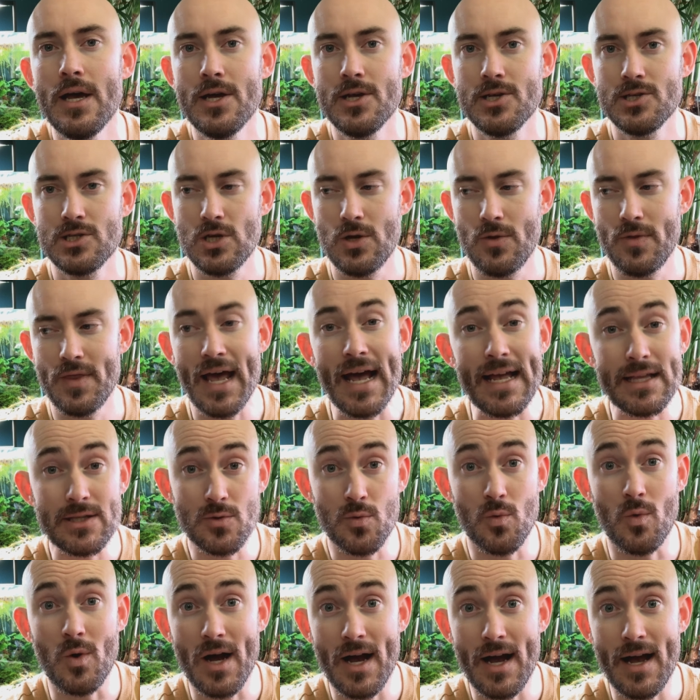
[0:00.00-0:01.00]
So that's
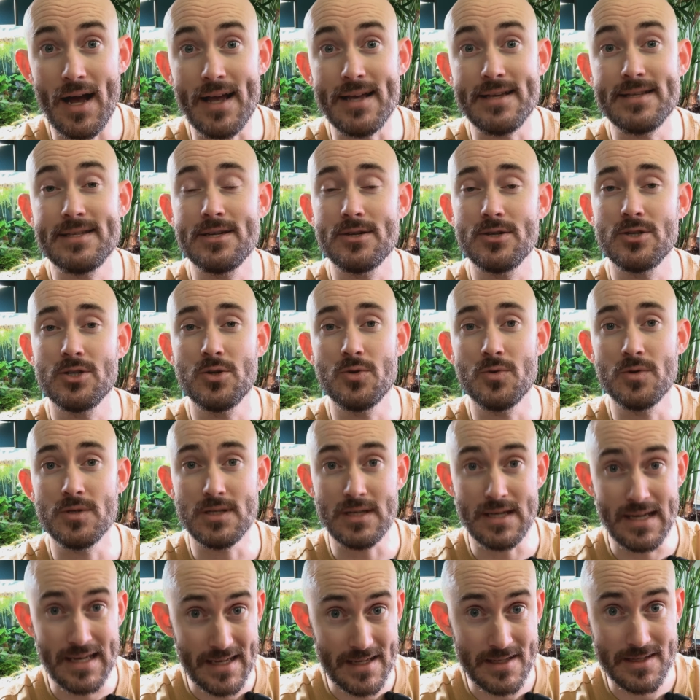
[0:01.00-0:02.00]
why CO2
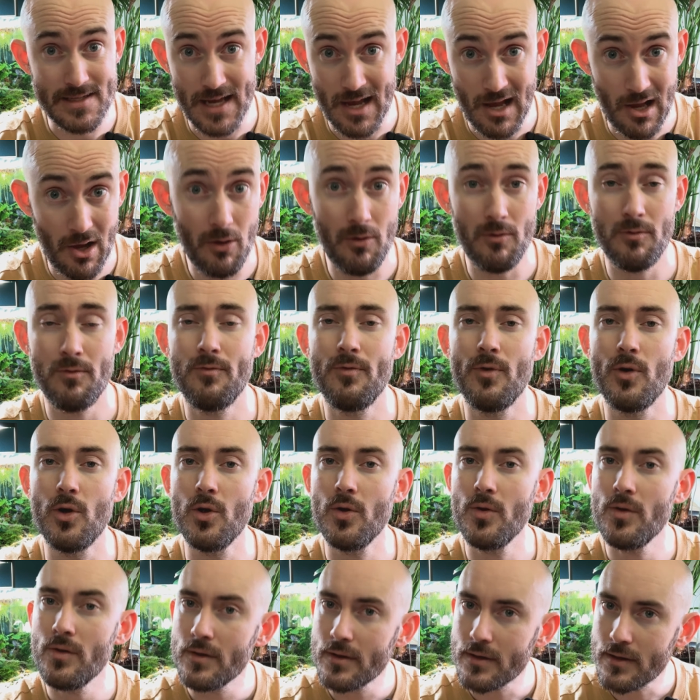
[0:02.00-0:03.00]
is
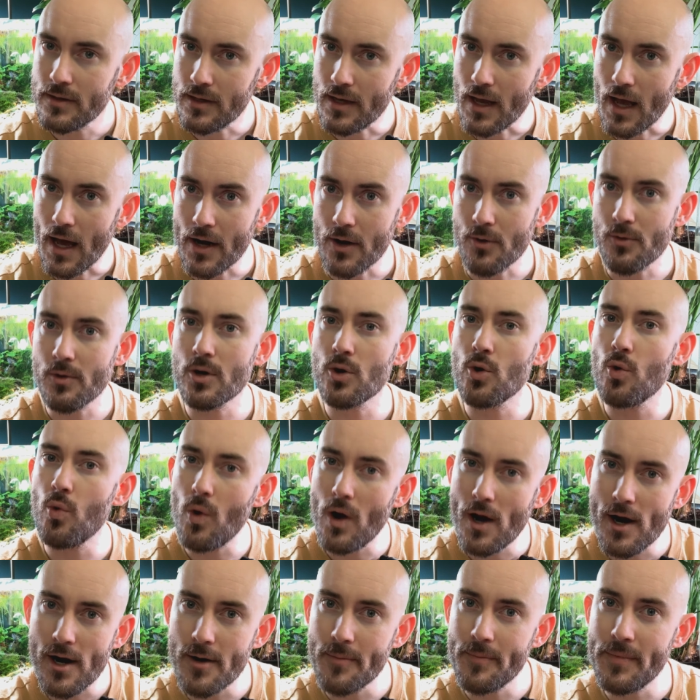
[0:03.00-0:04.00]
helpful, not a
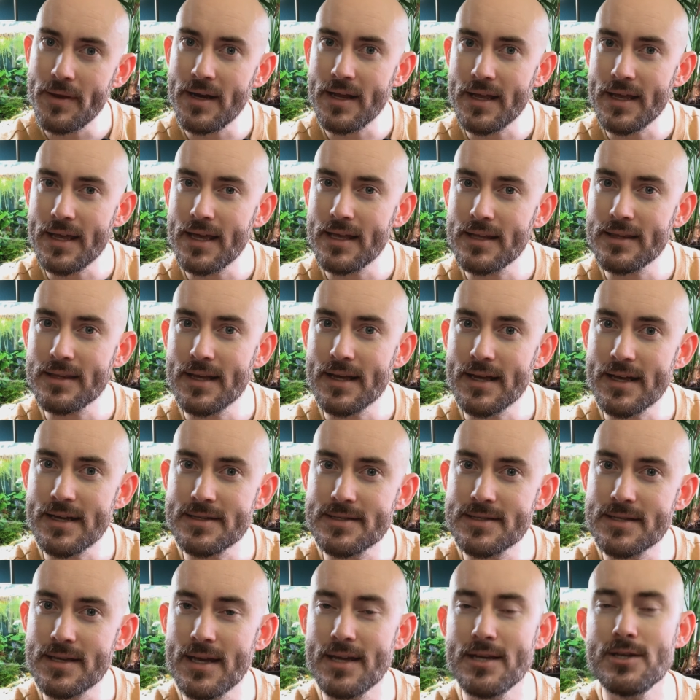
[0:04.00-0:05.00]
requirement, again, like I
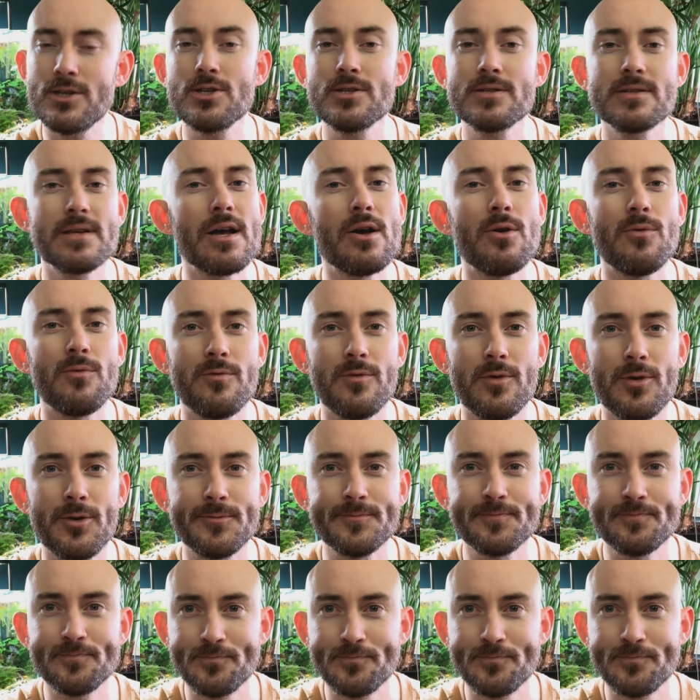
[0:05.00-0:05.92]
said, just helpful.